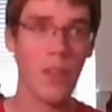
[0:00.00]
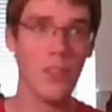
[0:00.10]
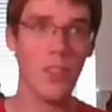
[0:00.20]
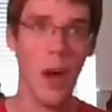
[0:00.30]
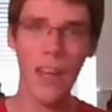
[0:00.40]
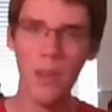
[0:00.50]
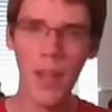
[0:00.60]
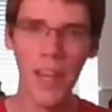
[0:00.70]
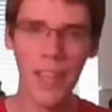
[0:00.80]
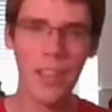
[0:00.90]
So I don't
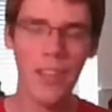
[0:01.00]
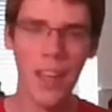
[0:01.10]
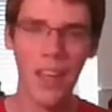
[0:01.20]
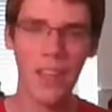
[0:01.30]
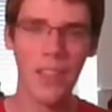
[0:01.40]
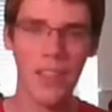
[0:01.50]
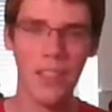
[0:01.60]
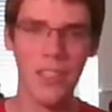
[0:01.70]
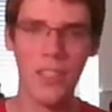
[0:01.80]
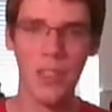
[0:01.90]
like it because
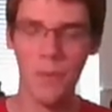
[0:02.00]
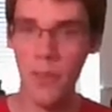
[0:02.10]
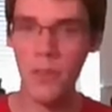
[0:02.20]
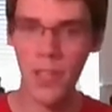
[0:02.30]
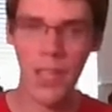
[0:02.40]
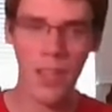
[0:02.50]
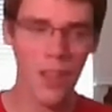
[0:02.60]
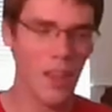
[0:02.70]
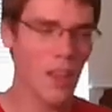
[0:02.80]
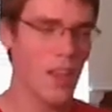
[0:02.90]
it's
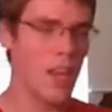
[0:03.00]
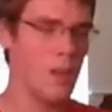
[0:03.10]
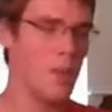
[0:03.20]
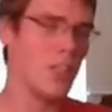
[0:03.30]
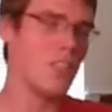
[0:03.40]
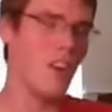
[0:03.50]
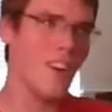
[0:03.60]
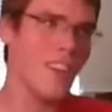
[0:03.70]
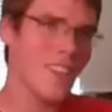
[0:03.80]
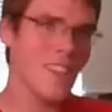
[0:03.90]
confusing and it makes it
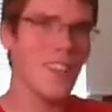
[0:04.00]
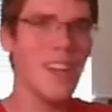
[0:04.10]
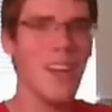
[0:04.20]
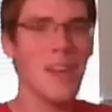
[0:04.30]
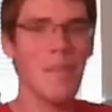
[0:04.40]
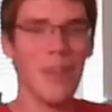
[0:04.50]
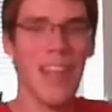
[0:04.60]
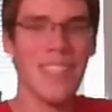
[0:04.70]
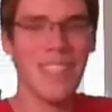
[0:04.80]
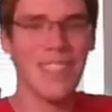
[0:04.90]
harder, but
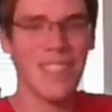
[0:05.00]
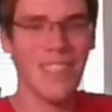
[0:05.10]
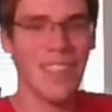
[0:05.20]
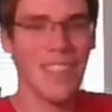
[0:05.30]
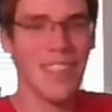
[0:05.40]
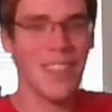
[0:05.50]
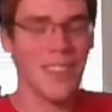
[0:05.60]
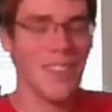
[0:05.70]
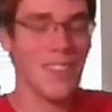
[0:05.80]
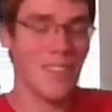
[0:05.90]
that's
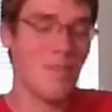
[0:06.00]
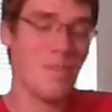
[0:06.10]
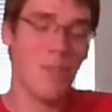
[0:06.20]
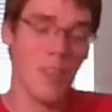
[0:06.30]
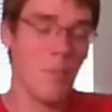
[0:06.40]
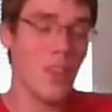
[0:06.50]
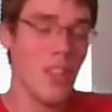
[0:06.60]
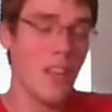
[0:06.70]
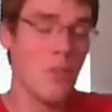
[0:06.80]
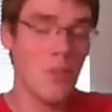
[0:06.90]
something
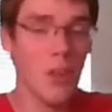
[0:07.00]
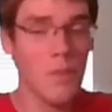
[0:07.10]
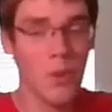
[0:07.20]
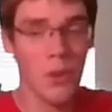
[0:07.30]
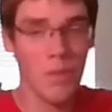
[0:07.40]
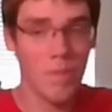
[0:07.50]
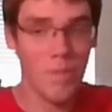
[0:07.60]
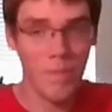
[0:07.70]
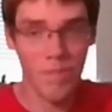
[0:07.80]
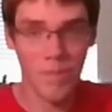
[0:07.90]
that you look for
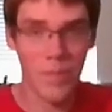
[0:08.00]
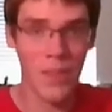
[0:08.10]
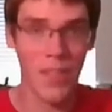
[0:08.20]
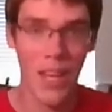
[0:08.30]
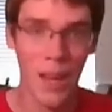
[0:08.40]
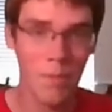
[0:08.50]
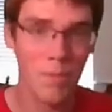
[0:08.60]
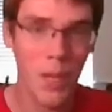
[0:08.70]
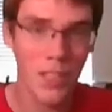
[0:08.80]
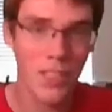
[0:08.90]
in the game
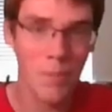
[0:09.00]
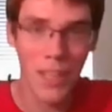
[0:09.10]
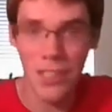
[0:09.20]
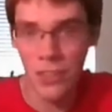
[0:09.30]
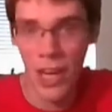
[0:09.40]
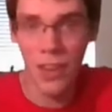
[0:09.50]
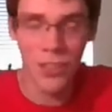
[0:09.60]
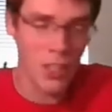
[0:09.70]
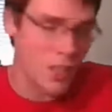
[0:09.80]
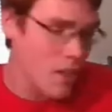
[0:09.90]
because it makes it
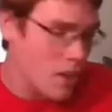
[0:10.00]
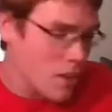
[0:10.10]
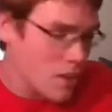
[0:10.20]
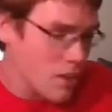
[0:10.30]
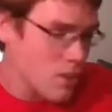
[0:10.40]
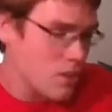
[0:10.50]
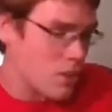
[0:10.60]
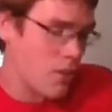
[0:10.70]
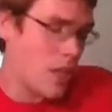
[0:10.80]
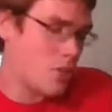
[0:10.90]
challenging.
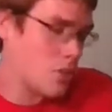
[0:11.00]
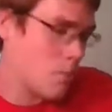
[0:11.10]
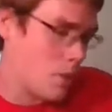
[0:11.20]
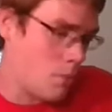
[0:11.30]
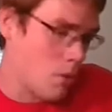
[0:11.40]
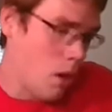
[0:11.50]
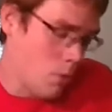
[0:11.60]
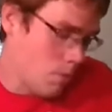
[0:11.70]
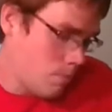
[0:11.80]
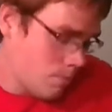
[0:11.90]
So that shouldn't be a
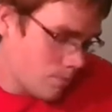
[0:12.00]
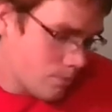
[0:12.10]
problem.